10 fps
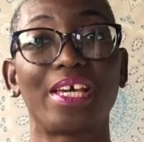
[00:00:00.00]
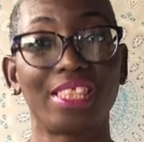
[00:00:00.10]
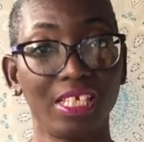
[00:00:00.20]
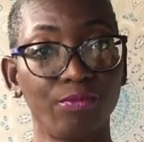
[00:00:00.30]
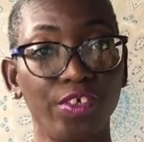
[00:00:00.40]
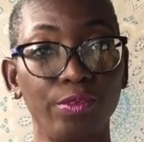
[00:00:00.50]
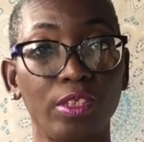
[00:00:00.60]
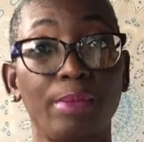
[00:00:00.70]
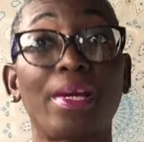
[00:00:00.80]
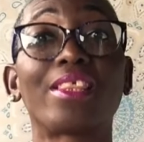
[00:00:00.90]
thing for you
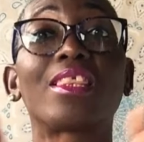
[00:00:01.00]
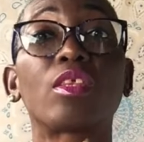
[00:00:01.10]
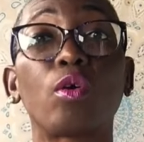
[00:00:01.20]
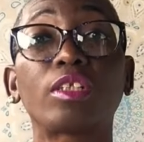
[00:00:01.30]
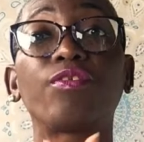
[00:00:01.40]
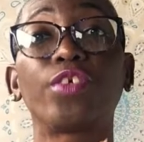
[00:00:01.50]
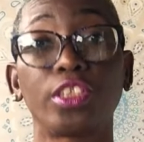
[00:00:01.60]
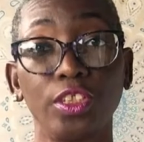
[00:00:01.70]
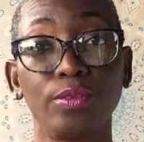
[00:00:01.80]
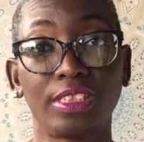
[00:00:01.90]
today, my thought for
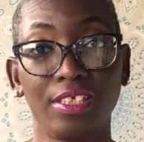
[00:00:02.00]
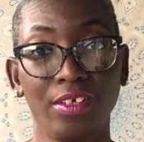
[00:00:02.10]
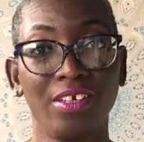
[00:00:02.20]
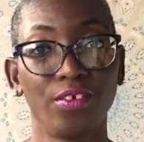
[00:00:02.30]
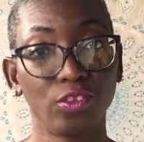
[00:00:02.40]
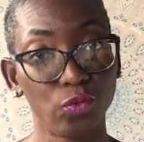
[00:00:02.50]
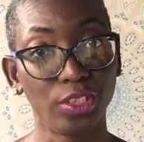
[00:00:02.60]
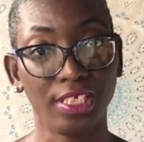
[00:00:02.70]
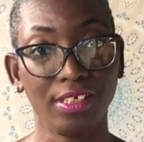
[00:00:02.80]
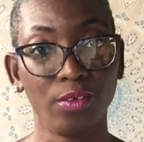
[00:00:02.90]
Tuesday
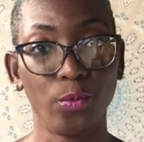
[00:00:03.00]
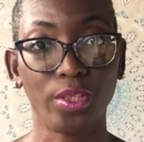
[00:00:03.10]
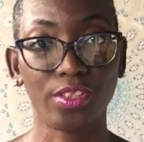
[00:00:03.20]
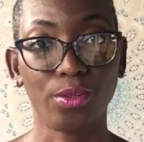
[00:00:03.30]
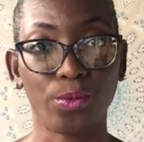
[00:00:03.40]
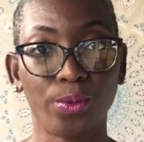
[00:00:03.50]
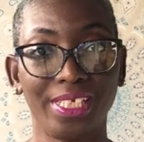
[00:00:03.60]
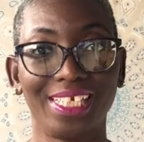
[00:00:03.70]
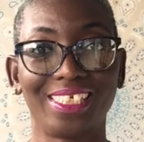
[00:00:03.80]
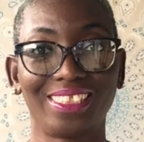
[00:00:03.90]
today with you
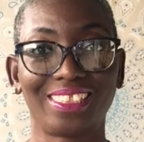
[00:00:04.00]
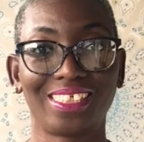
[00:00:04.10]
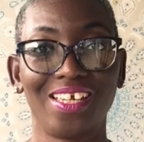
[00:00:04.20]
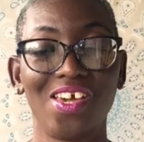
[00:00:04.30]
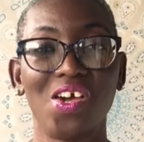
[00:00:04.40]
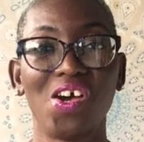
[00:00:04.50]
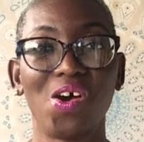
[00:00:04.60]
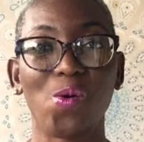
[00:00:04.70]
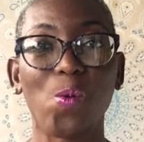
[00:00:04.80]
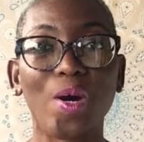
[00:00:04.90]
is,
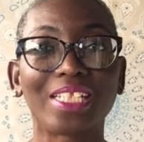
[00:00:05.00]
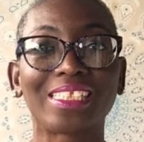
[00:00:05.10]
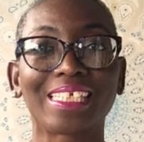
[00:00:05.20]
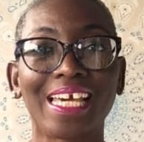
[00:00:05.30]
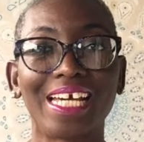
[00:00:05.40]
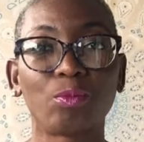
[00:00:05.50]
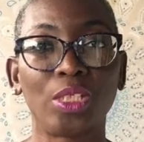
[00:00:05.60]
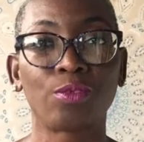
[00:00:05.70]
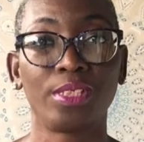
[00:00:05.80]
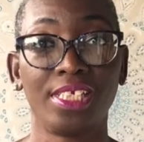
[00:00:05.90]
what can we
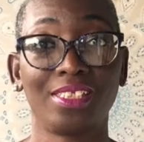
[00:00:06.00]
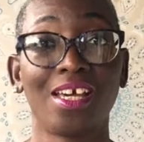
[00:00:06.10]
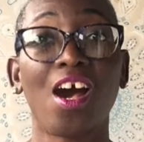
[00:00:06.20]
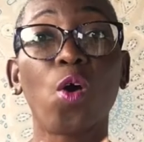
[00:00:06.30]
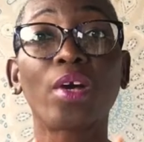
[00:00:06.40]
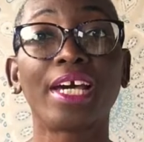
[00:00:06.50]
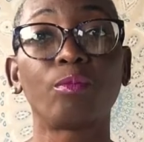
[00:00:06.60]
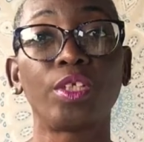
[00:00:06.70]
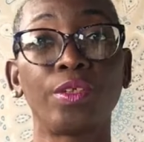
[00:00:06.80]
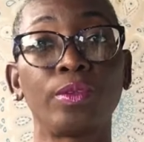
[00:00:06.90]
create? How can
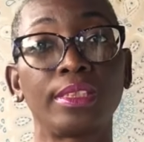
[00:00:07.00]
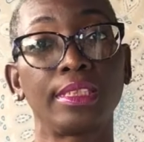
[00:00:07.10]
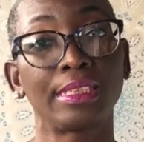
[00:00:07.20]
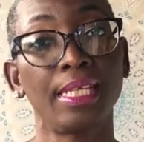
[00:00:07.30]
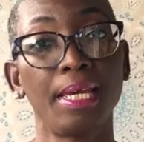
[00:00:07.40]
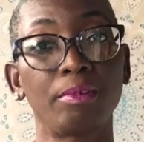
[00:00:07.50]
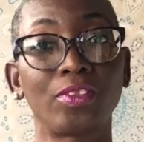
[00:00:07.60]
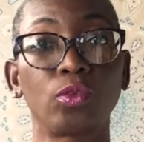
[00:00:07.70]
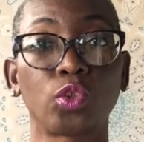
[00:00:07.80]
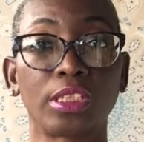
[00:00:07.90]
we use this time of
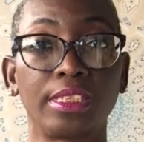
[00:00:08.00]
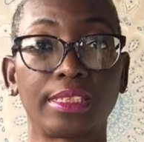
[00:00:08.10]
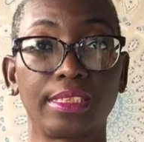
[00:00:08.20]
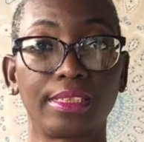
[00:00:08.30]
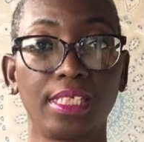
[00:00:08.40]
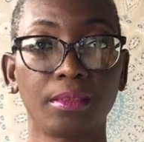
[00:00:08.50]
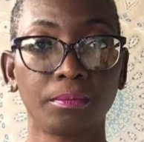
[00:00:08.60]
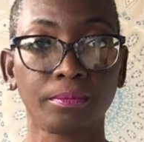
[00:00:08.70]
social distancing